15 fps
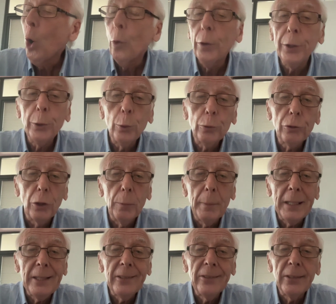Or it also
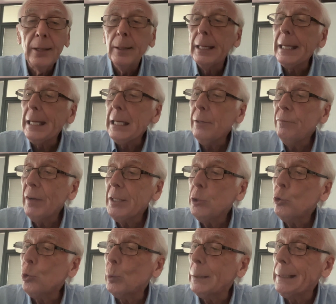means
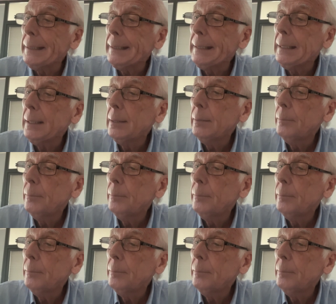eventually.